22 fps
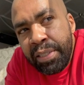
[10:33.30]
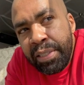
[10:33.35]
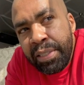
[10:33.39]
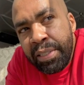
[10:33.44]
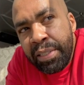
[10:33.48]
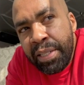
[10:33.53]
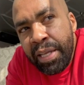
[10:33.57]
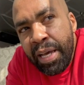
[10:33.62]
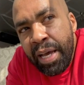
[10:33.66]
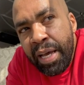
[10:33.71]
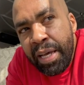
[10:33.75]

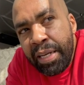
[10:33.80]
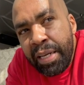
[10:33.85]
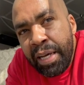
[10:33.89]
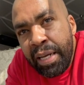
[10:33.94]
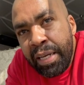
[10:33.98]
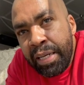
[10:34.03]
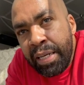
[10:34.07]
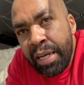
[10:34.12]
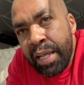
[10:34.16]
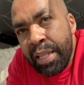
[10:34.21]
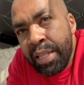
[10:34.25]
that
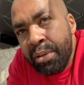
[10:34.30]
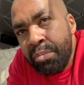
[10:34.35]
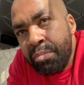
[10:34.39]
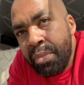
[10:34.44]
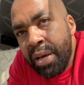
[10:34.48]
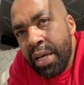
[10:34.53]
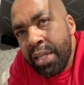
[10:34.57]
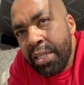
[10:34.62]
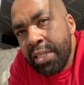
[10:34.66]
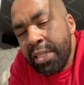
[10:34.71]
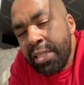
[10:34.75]
another
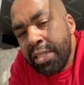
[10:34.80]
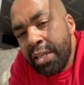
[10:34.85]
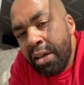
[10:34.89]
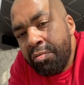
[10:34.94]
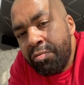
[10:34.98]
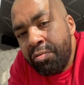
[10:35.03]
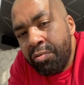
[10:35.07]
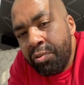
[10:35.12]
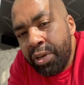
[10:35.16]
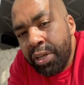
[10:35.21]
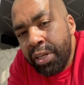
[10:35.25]
man's
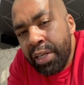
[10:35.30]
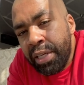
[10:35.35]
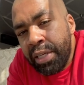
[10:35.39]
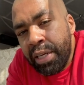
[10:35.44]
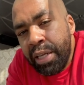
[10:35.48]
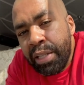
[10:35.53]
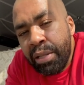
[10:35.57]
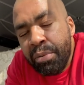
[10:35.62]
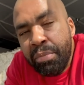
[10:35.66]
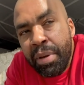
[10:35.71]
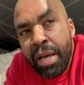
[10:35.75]
suffering,
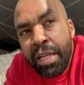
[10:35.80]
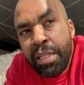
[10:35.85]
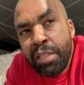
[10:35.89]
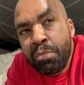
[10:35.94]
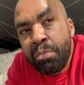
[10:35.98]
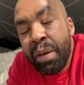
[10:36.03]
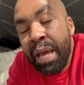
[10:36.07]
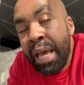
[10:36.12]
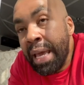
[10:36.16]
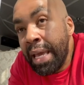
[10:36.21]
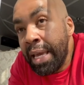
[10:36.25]
another man's
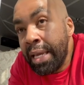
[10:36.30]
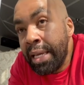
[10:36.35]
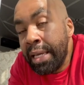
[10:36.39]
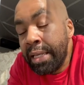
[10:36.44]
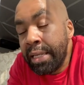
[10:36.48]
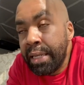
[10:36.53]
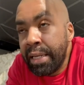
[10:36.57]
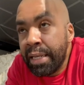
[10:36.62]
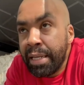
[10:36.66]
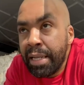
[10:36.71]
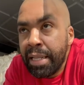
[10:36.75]

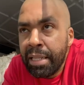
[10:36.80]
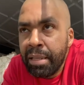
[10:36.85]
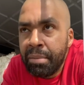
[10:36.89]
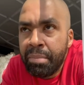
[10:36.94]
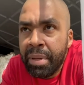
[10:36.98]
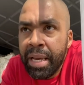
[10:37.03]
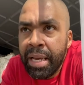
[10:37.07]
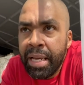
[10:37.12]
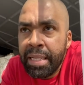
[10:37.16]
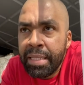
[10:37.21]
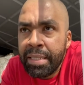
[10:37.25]
pain, another
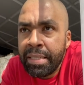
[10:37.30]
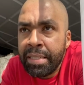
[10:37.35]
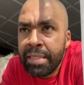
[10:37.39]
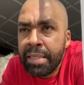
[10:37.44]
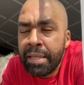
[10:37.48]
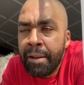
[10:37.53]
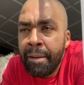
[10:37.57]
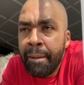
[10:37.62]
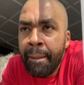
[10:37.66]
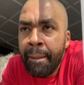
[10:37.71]
man's